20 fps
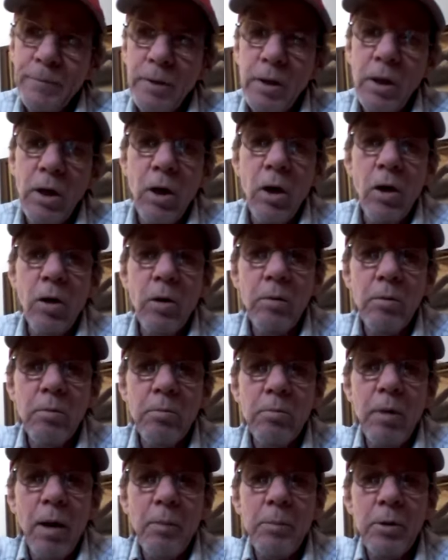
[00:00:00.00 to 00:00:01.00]
you know,
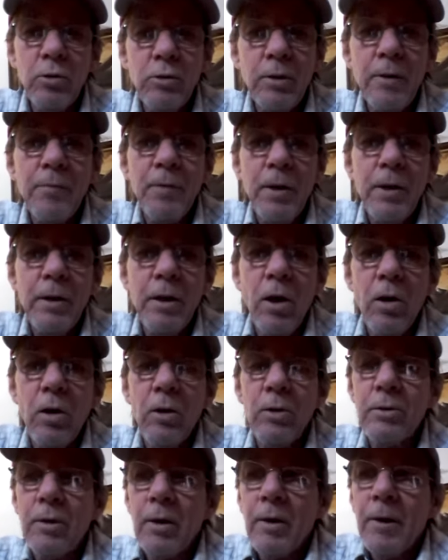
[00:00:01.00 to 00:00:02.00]
my music
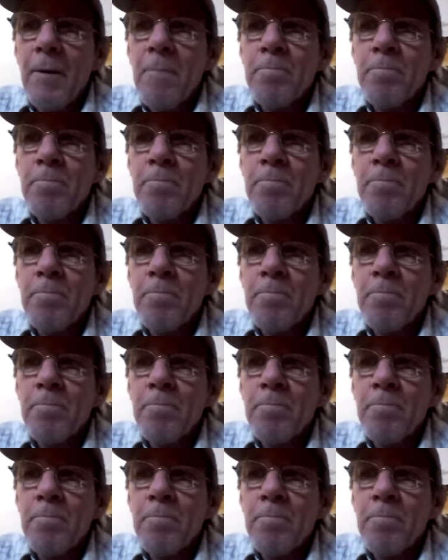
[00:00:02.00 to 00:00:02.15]
videos.